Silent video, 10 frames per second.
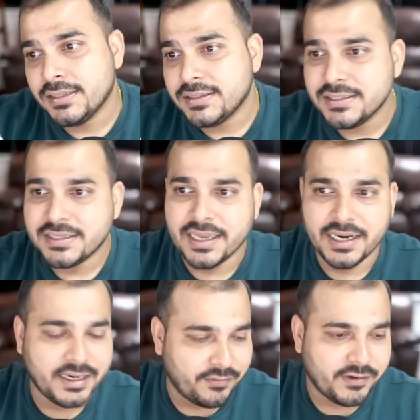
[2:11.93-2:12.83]
this i
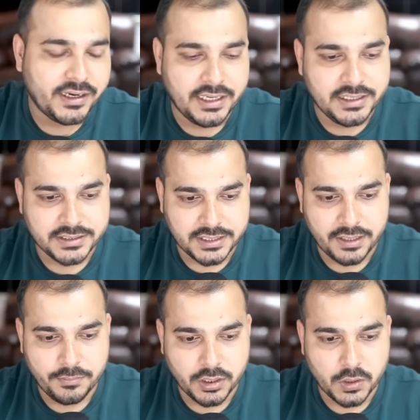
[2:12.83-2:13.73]
can definitely
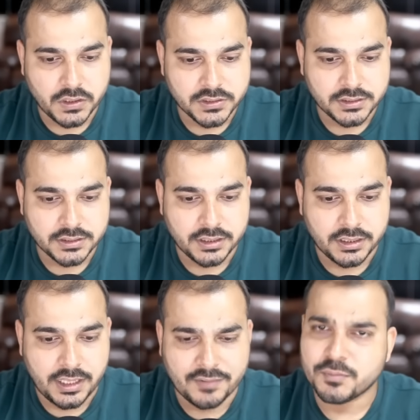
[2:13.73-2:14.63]
say because
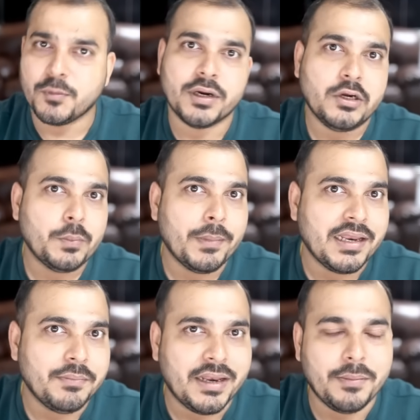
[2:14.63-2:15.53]
uh, i've spoken to
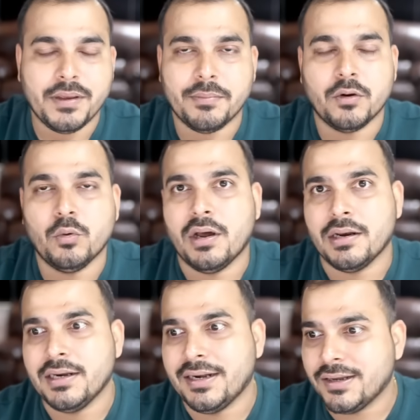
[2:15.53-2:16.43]
many many people who are
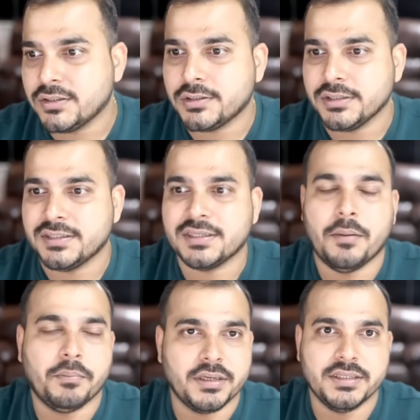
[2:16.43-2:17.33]
in industries
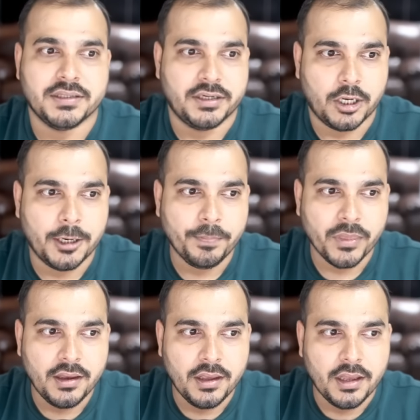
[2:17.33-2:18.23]
companies and all
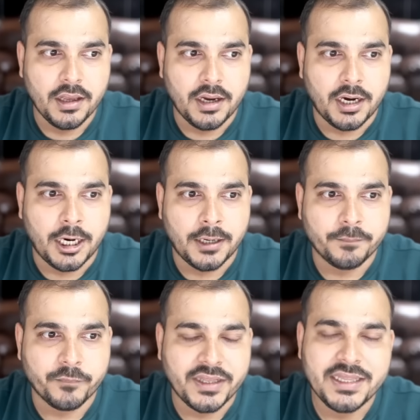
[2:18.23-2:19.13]

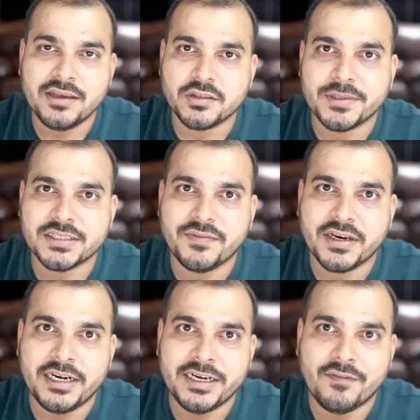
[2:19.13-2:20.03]
um, when they are
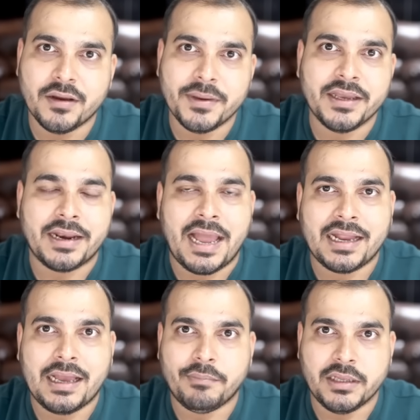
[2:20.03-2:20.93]
specifically developing
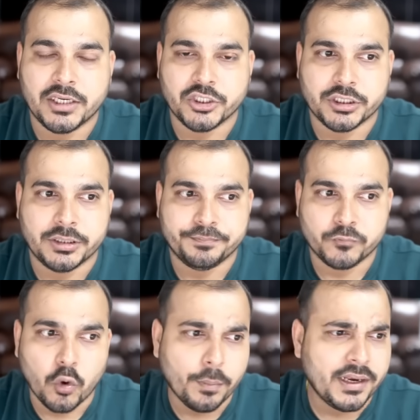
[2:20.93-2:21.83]
rag application
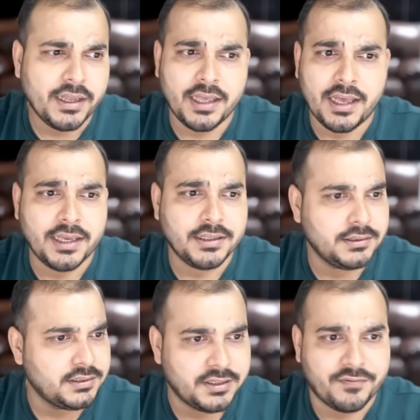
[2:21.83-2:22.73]
openai
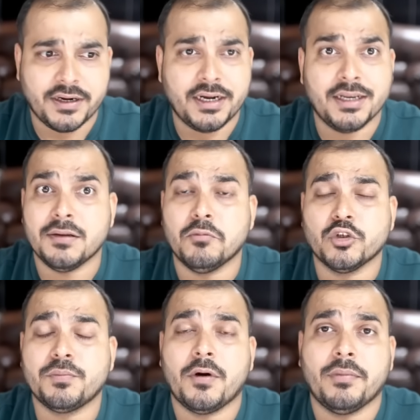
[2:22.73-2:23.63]
is definitely the
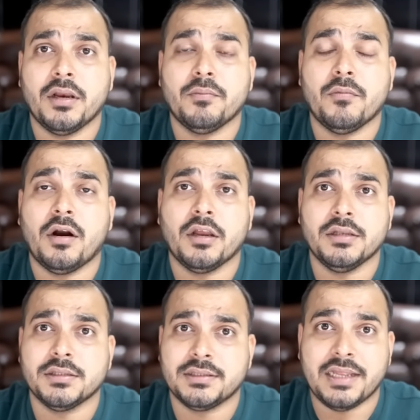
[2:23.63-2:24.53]
most popular
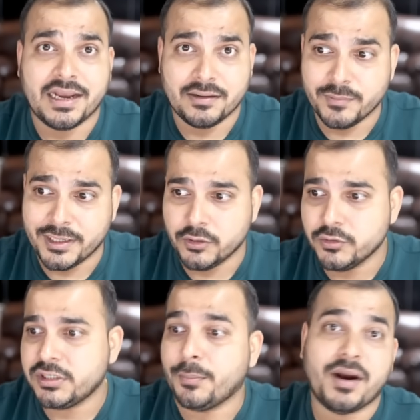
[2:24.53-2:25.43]
models that have been
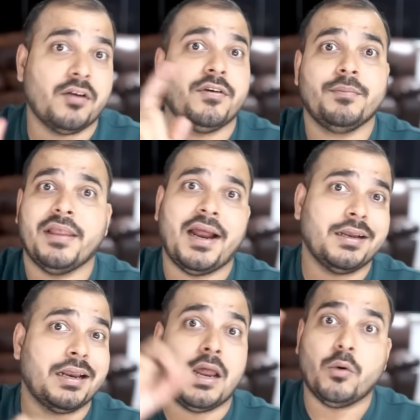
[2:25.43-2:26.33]
used apart from
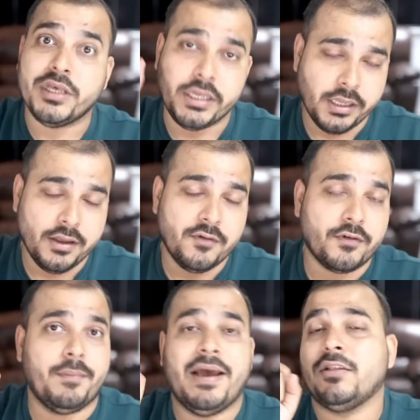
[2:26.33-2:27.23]
that cloudy
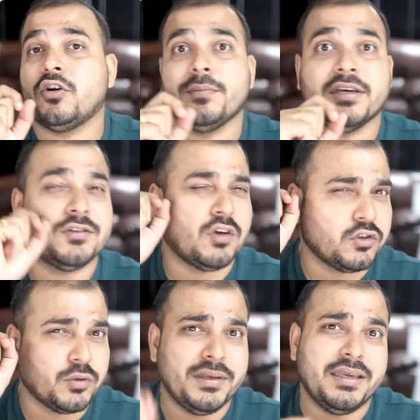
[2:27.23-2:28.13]
from anthropic is
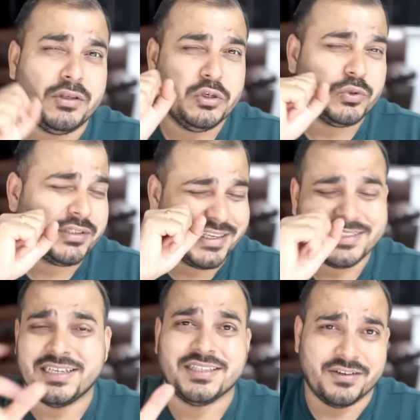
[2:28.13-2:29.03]
also being used
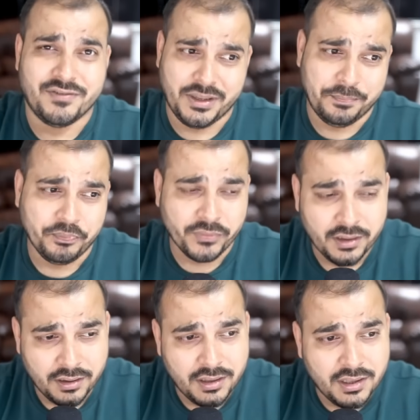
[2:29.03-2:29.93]
extensively
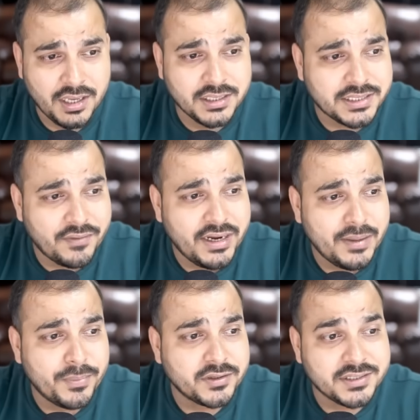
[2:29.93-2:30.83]
70
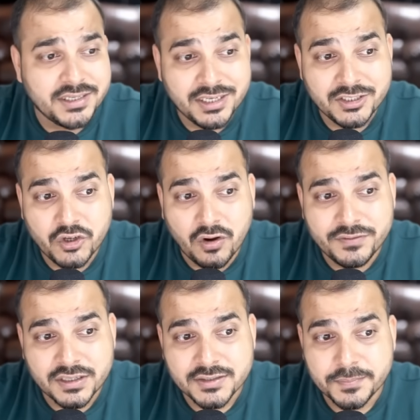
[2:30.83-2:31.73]
percentage of
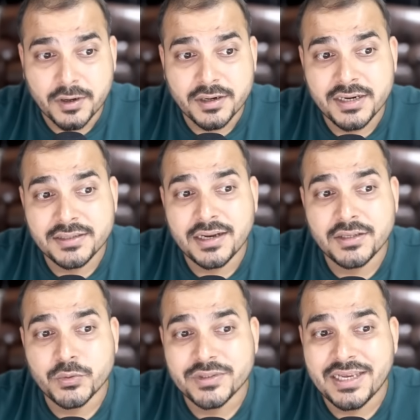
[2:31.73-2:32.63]
the respondents are
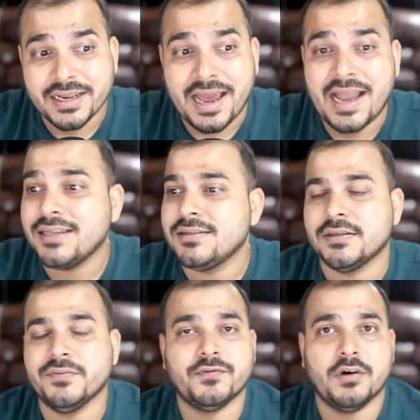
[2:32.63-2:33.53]
using rag in
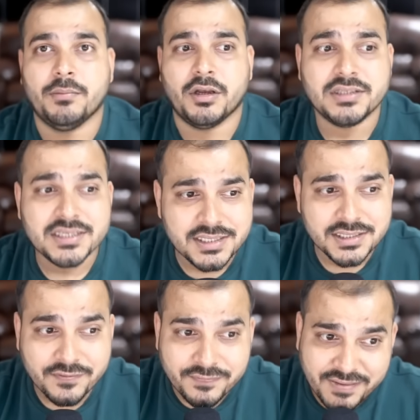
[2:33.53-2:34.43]
some form now this
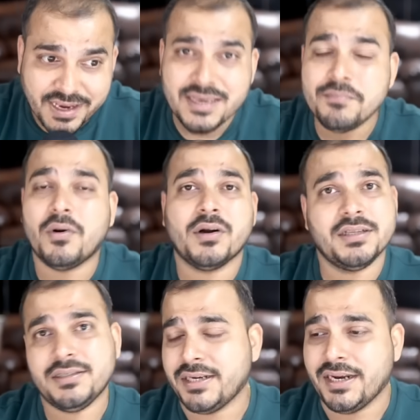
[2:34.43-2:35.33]
is a very
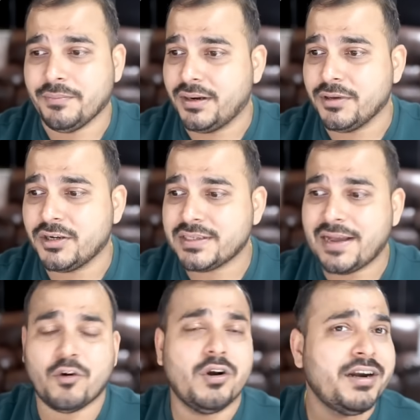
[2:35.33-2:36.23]
important statement because i
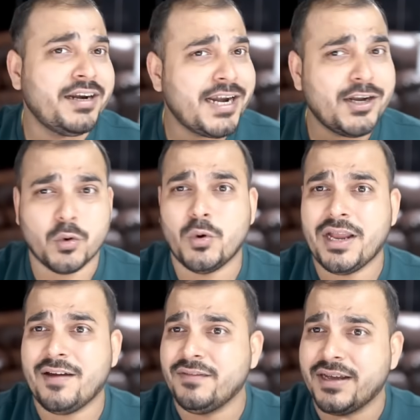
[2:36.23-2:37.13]
have already
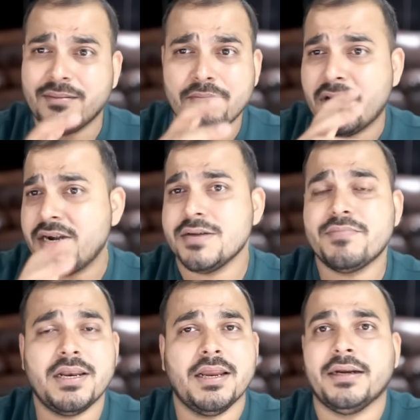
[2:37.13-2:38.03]
told i have done
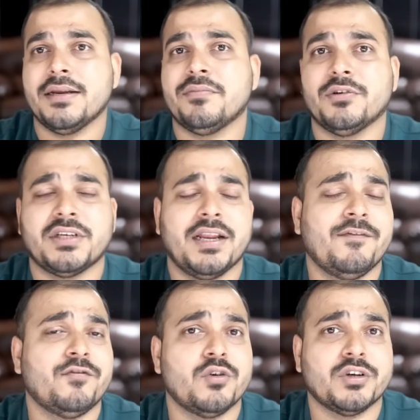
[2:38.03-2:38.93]
multiple linkedin posts and
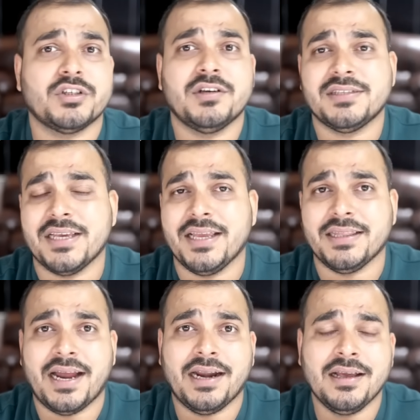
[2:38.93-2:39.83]
i'm focused on saying
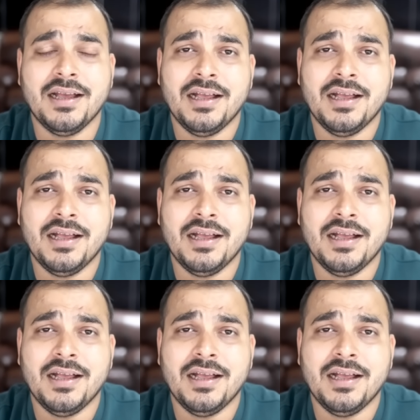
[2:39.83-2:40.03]
that